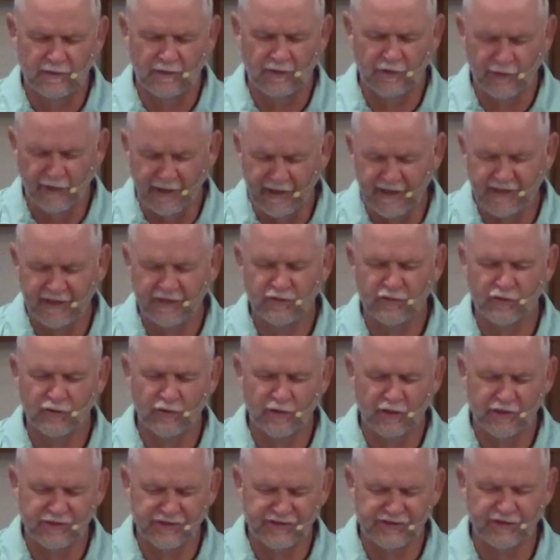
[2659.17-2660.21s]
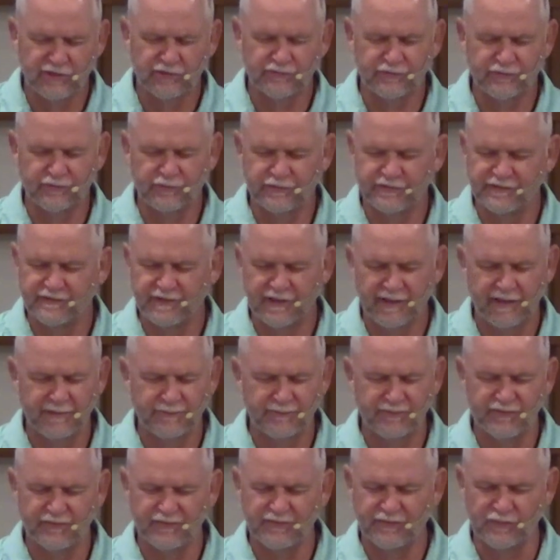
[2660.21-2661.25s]
our anchor, our shelter in
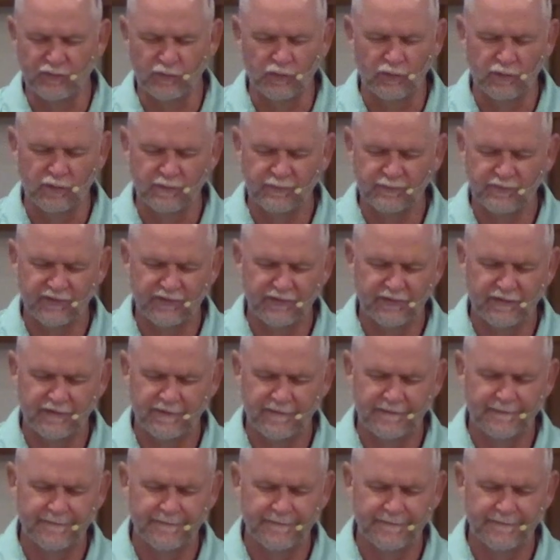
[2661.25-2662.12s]
times of storms.